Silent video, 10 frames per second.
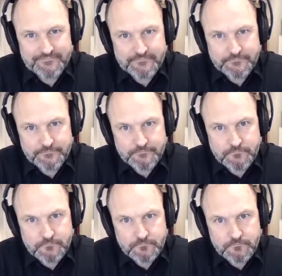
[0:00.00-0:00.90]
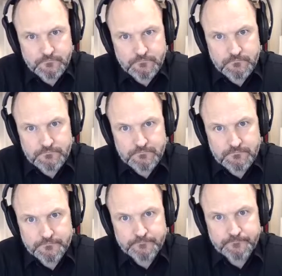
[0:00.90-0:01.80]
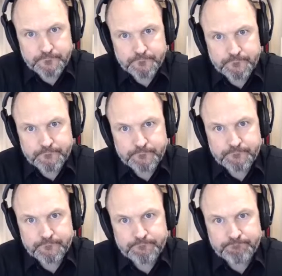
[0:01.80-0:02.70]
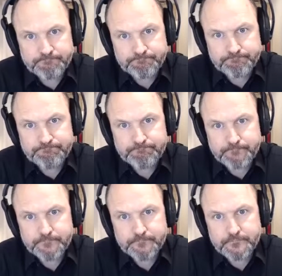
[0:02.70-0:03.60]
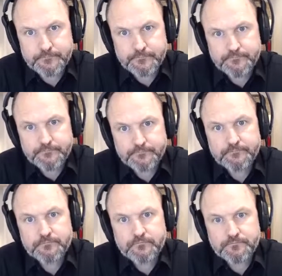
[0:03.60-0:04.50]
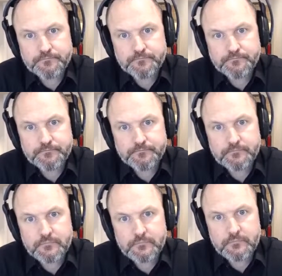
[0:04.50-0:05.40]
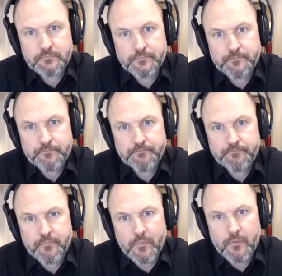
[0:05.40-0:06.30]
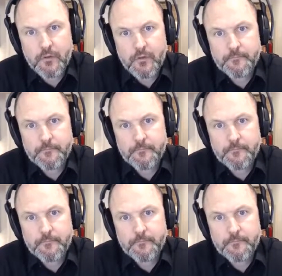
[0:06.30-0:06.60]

(silent)